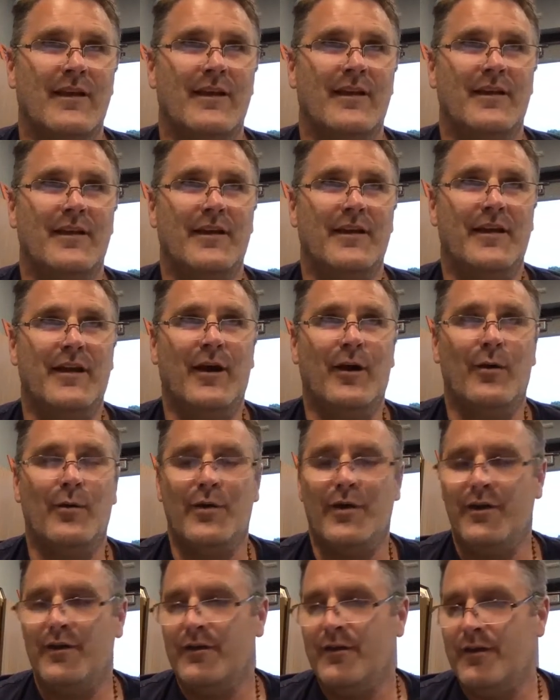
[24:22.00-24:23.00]
you know,
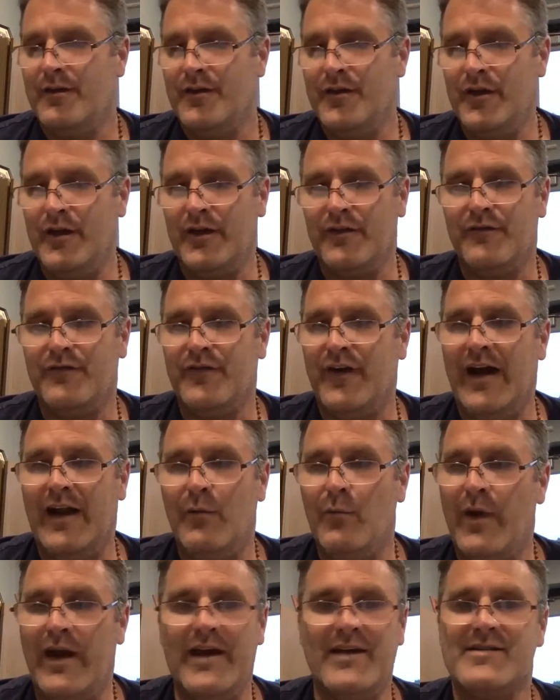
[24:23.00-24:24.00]
you can
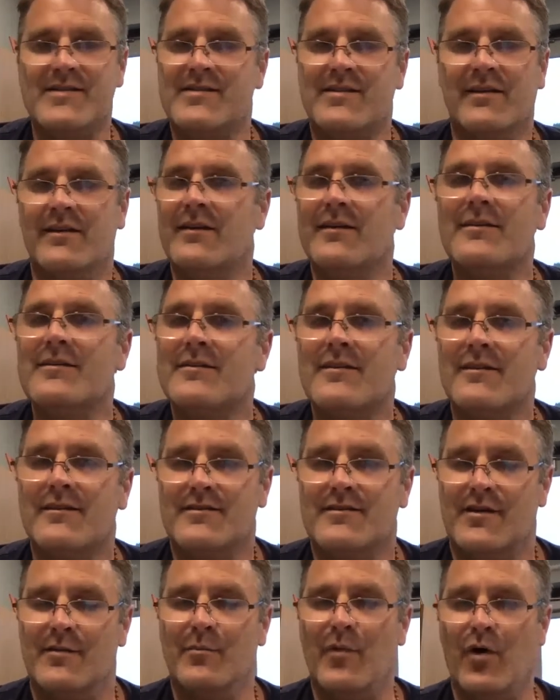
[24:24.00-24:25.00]
find ways to,
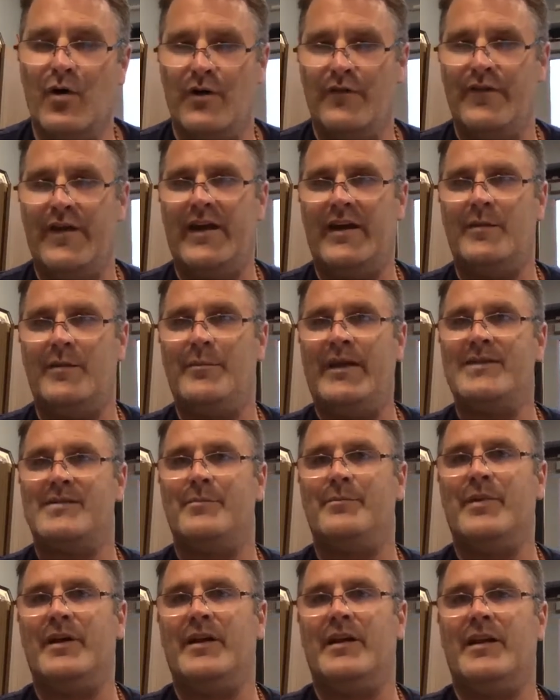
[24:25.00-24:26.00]
to motivate them. Based,
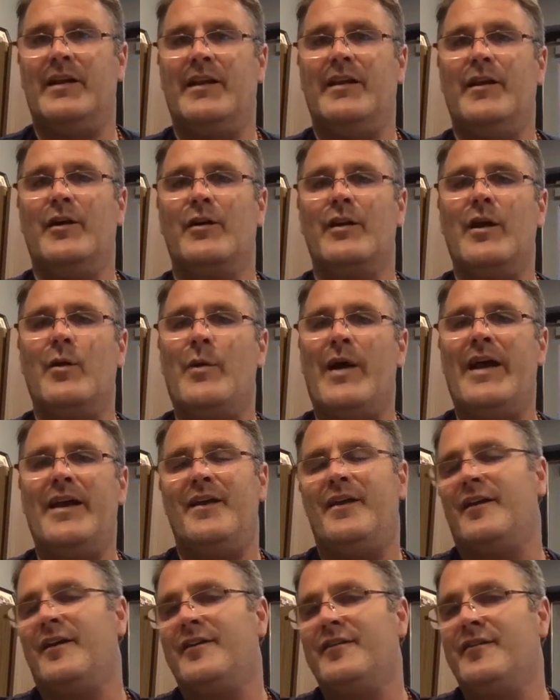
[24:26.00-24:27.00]
but the only way
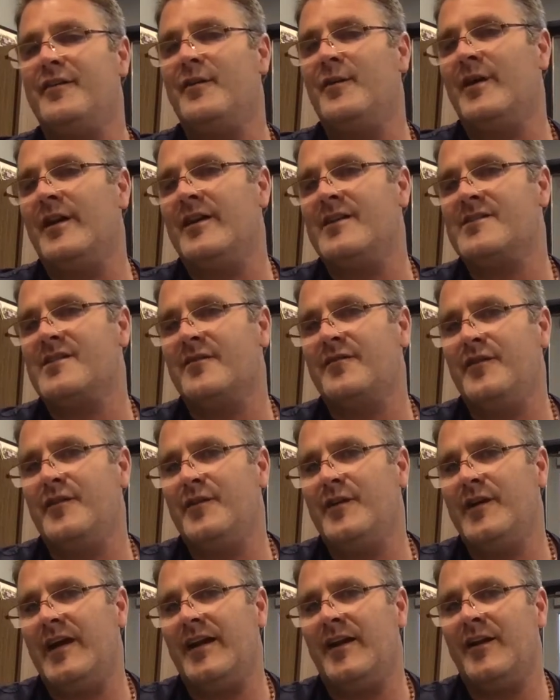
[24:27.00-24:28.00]
you can do it is if
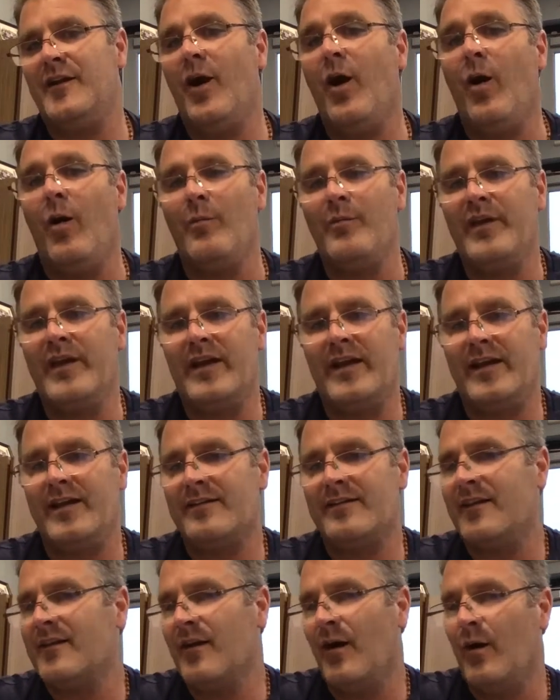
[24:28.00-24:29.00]
you got to know them, you got to get
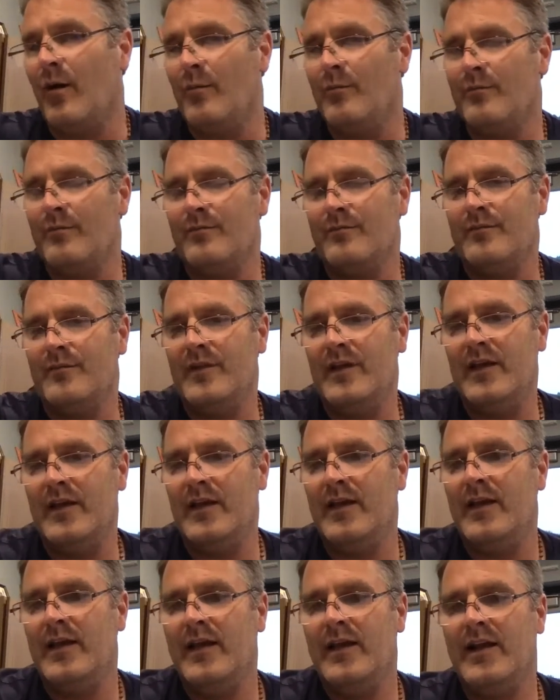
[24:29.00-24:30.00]
to know them.
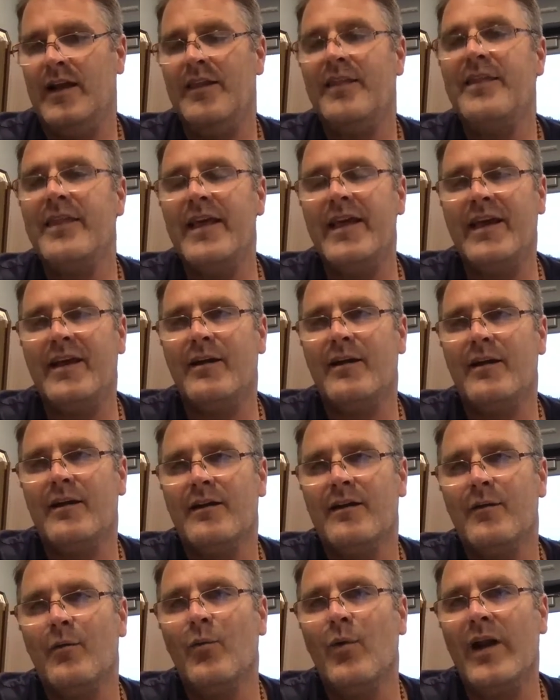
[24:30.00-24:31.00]
And I think
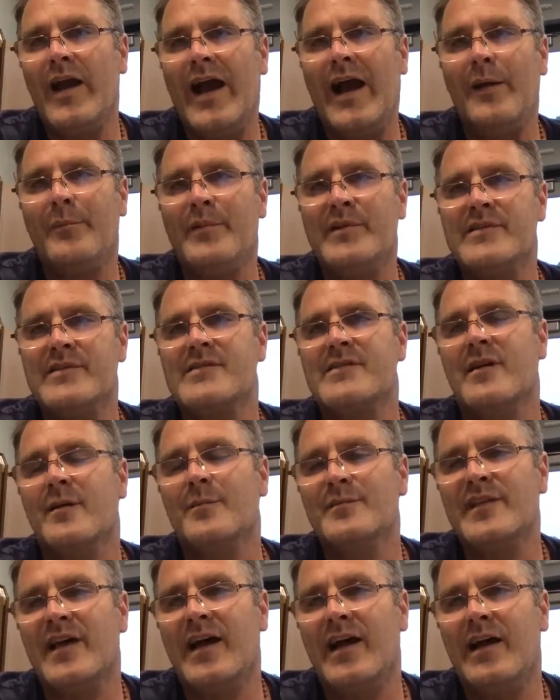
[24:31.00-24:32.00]
what happens
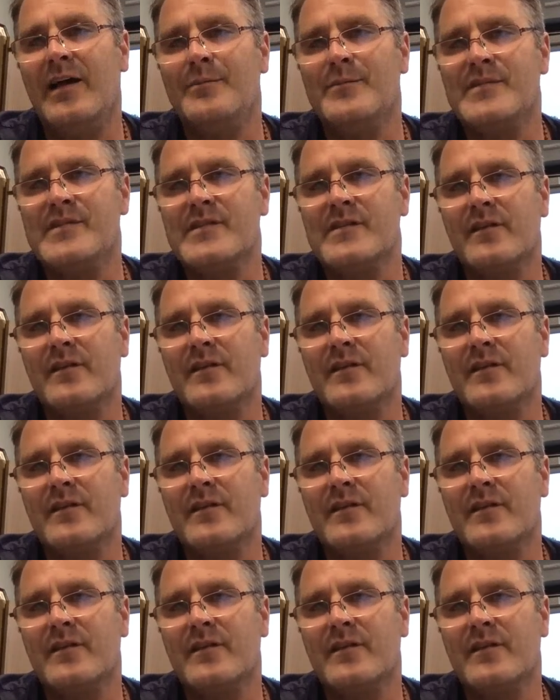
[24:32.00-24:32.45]
sometimes